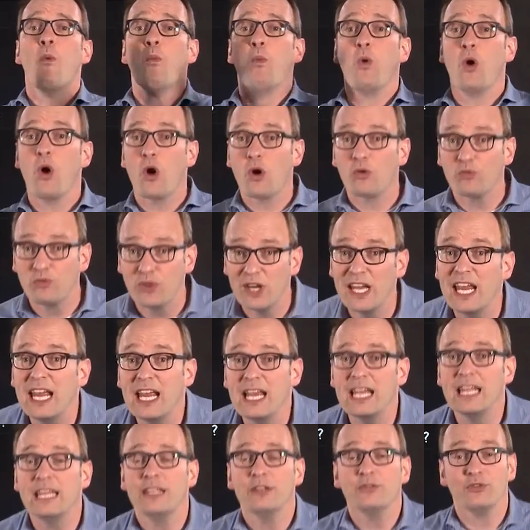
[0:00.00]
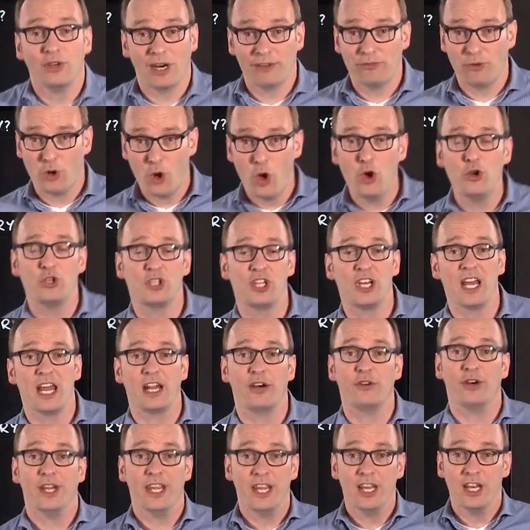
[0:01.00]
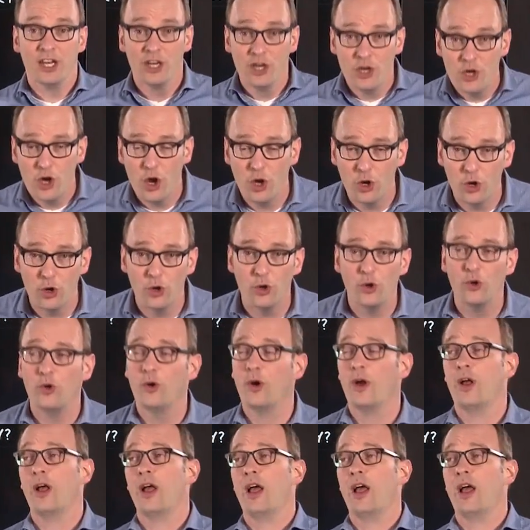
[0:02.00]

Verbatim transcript: were really revolutionary, new,